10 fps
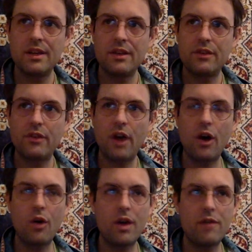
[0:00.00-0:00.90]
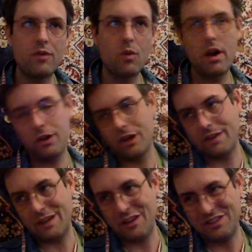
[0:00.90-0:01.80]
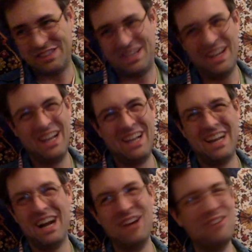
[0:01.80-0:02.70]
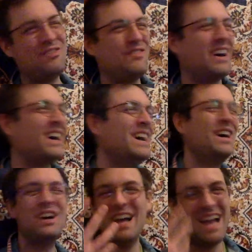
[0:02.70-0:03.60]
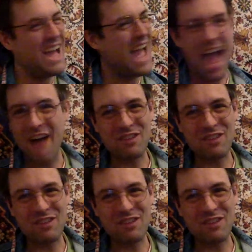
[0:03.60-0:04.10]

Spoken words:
So, if you want to look at that other stuff, have a